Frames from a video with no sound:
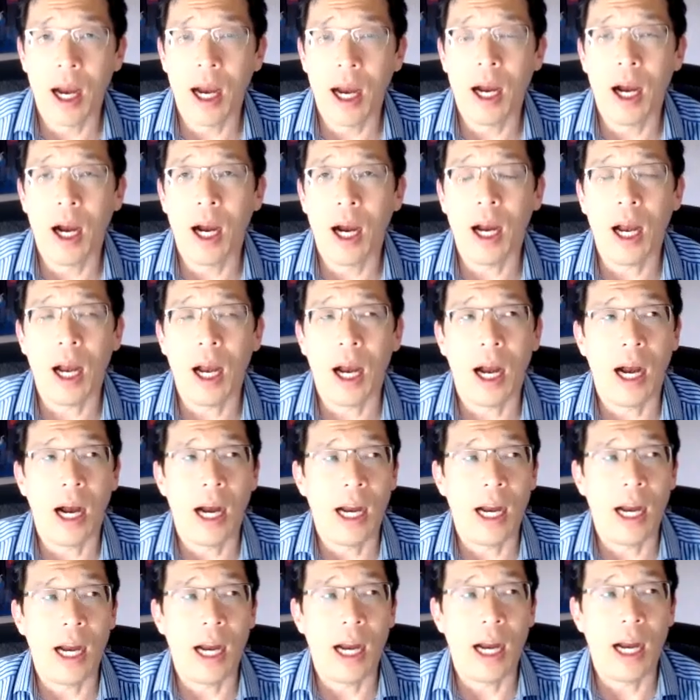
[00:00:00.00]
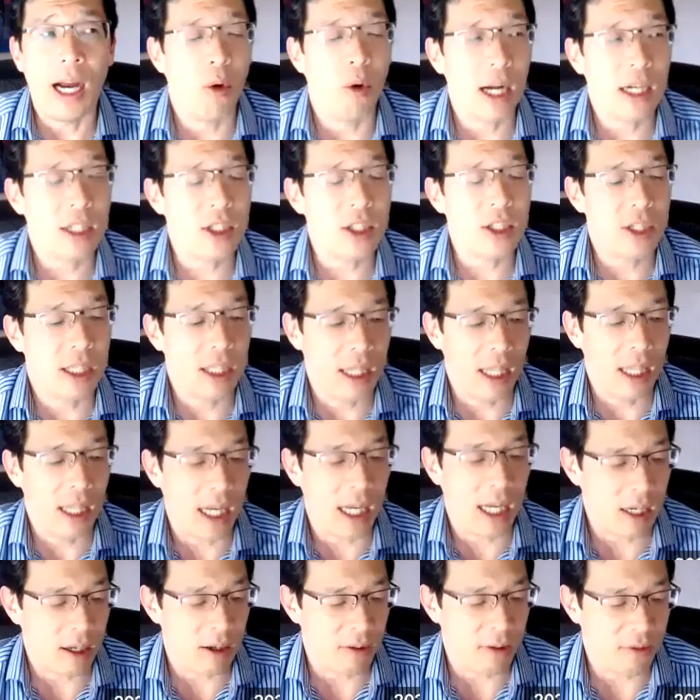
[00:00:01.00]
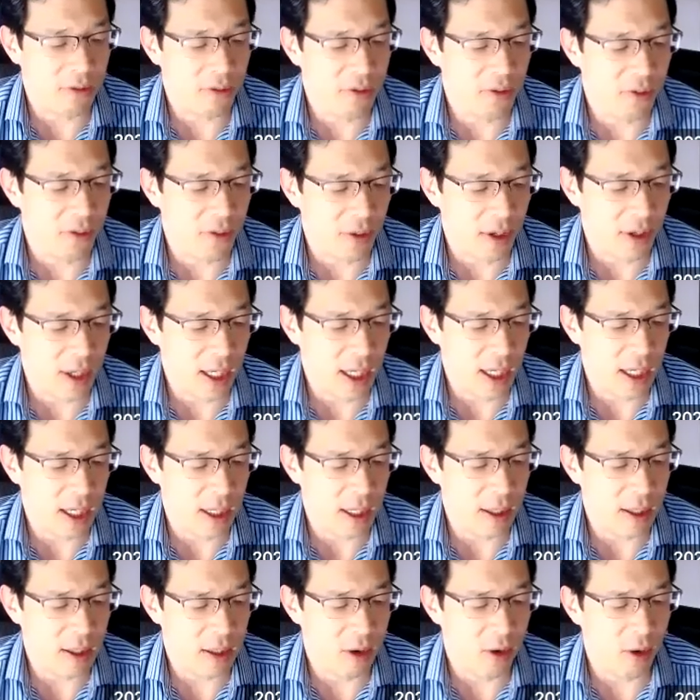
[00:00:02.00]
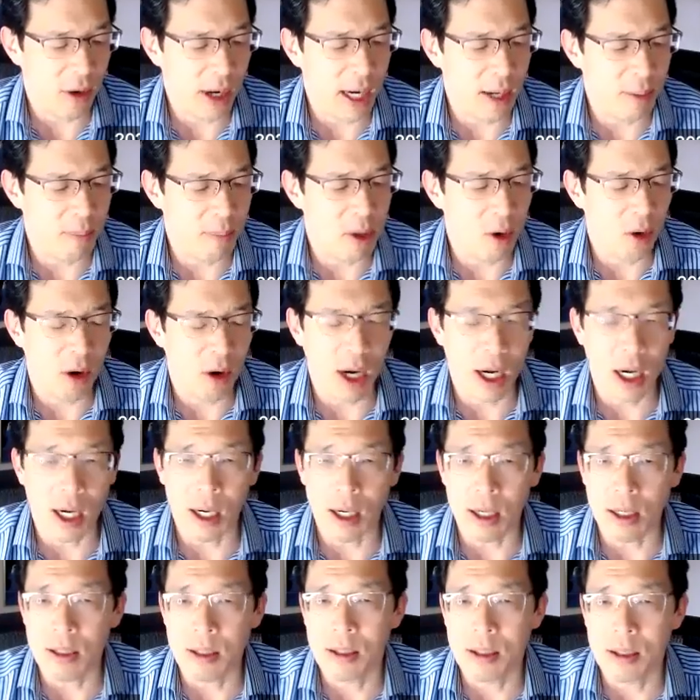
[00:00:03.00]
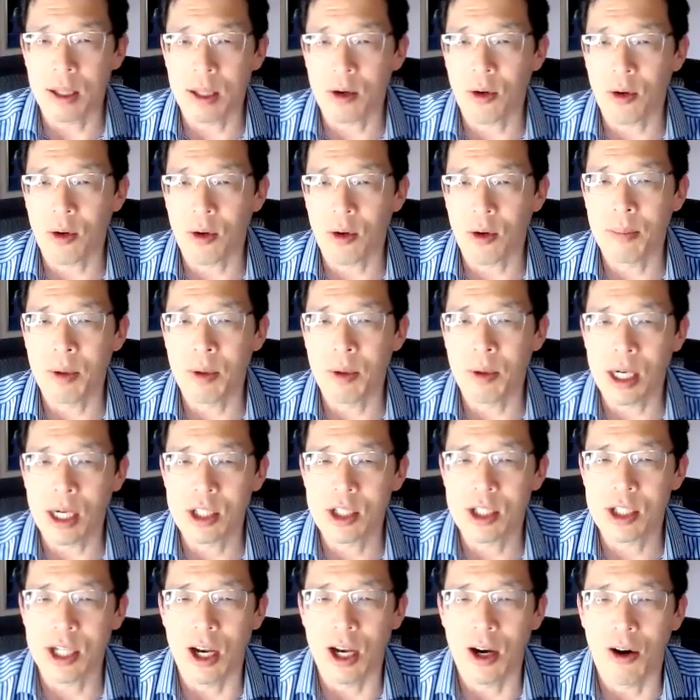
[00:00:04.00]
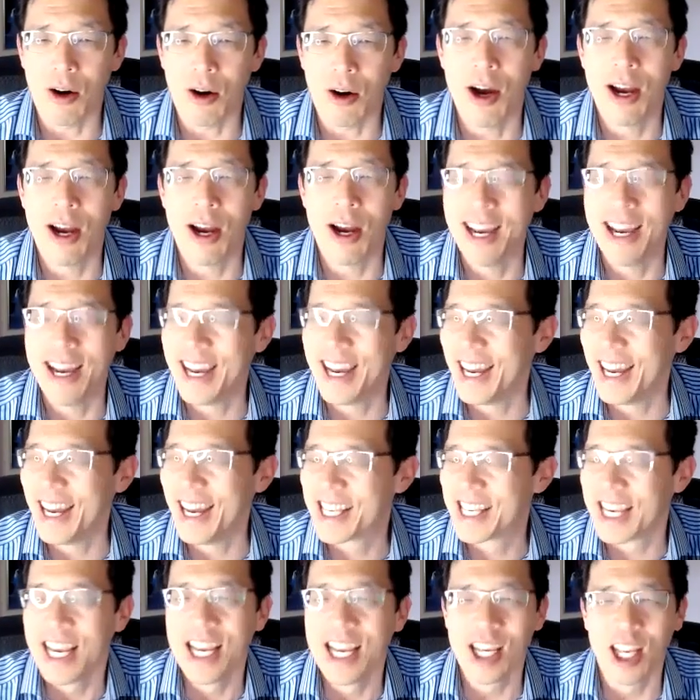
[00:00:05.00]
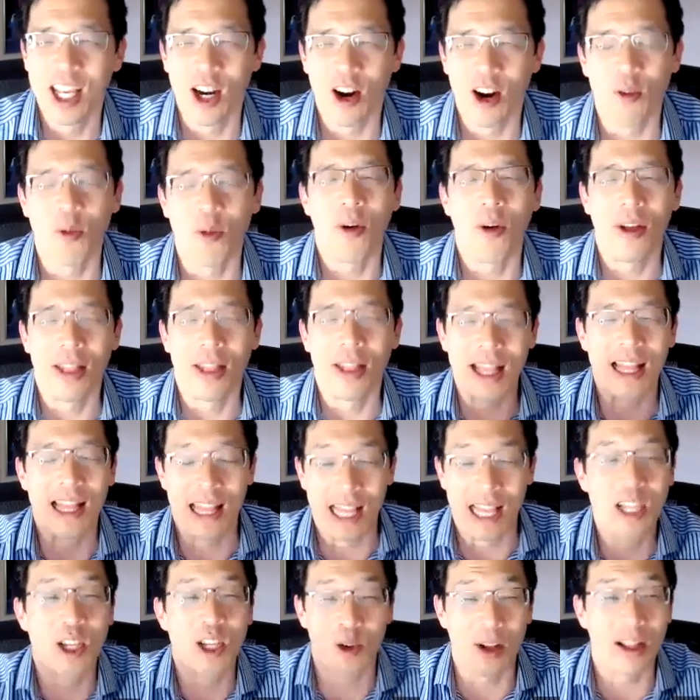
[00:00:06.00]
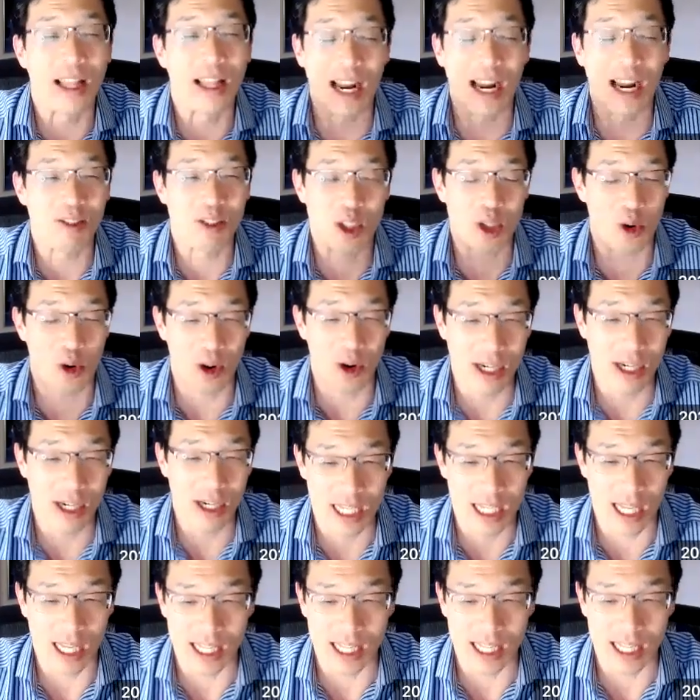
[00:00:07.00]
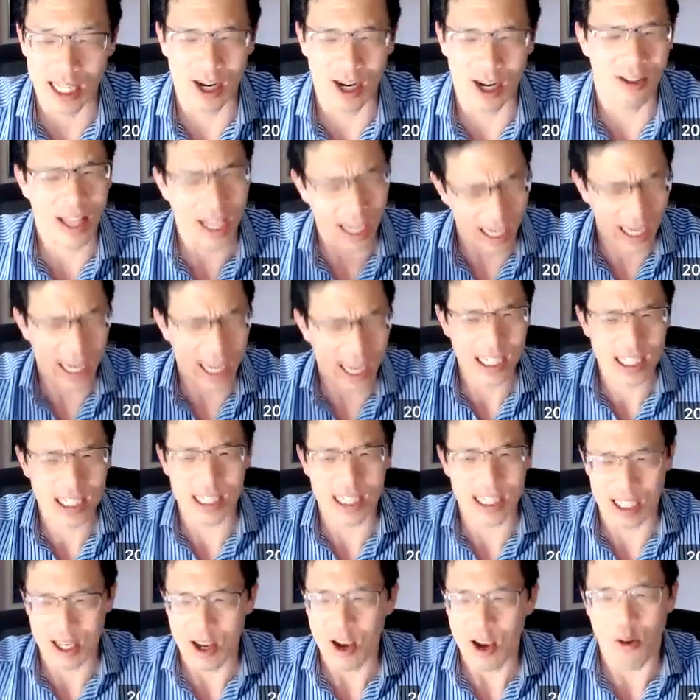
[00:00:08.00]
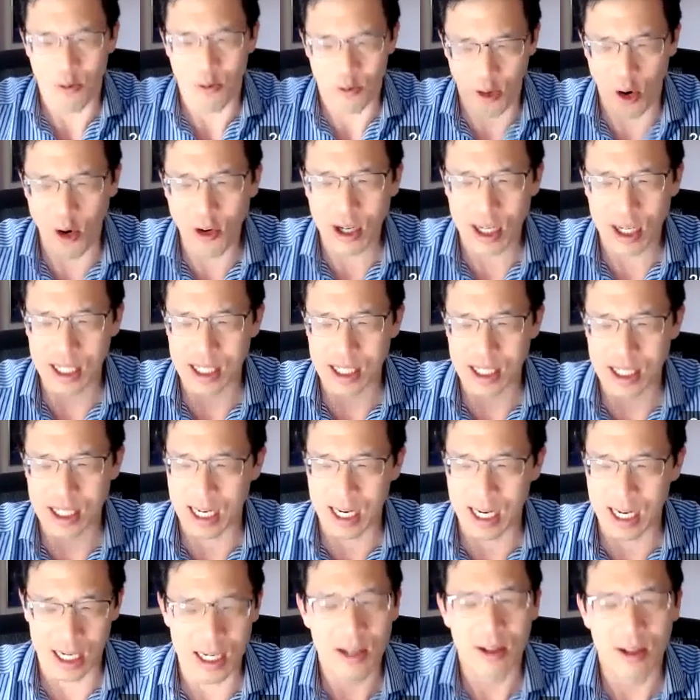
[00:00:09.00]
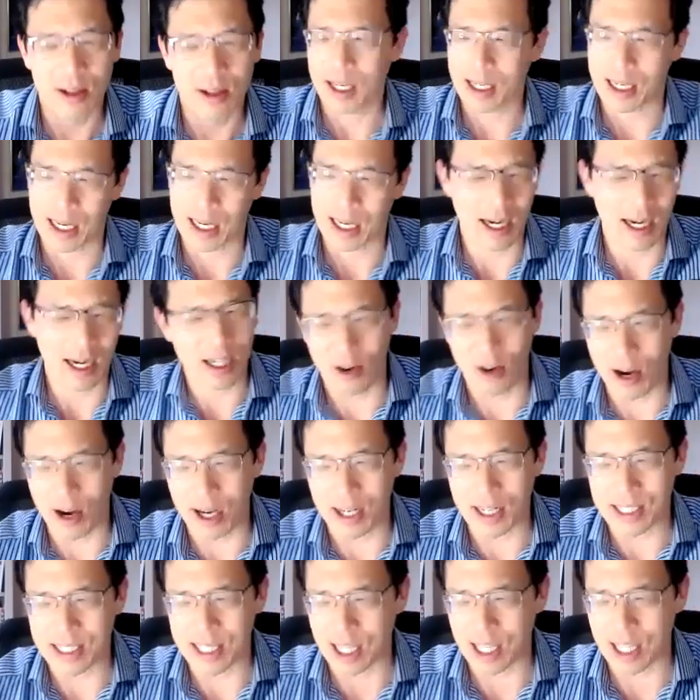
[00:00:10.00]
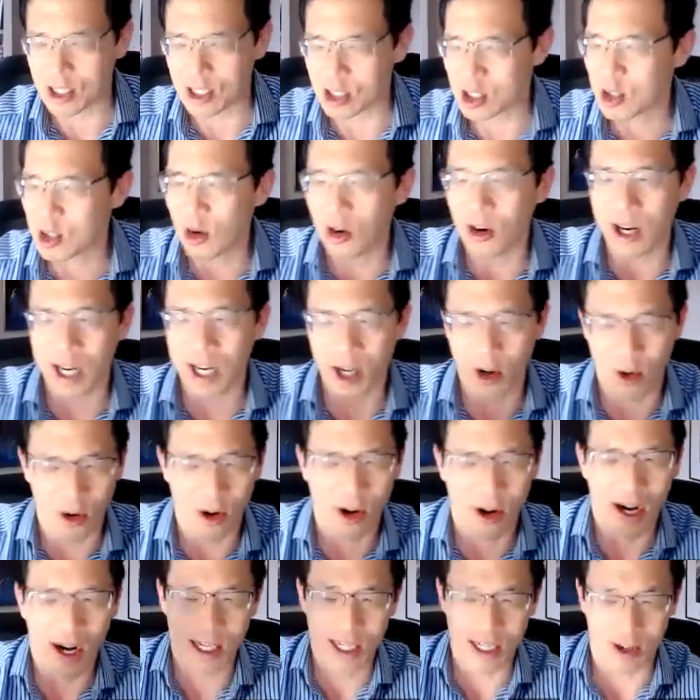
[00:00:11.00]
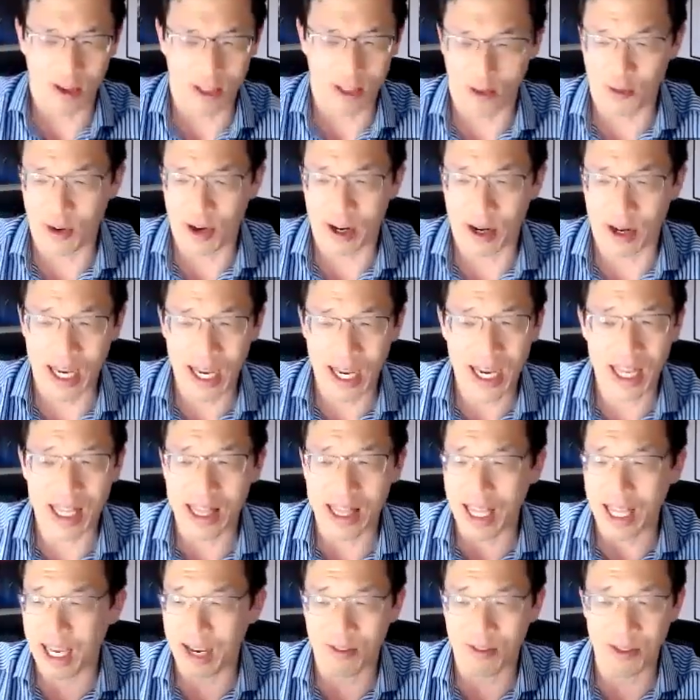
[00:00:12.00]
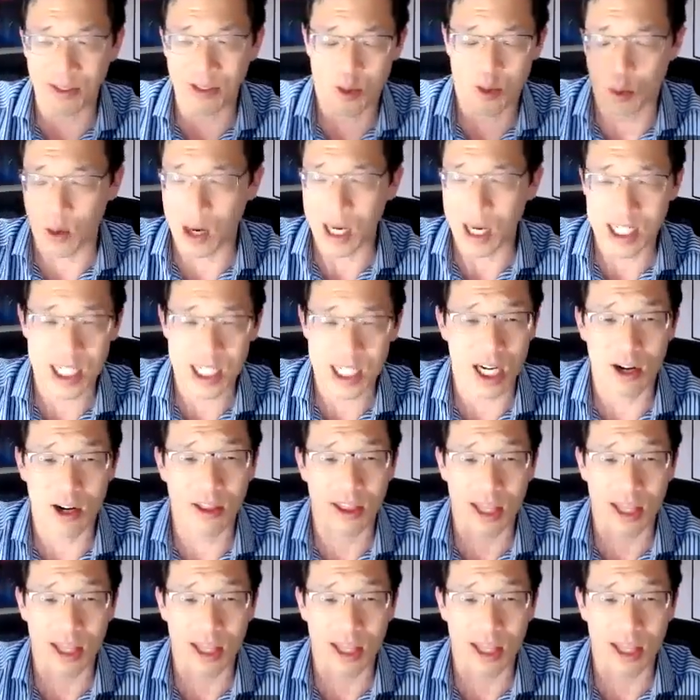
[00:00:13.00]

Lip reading: I watch a lot of Graham Norton, the Graham Norton Show, and they do a lot of storytelling there. They actually focus on, like, I know how to tell a story, or at the very end they have this red chair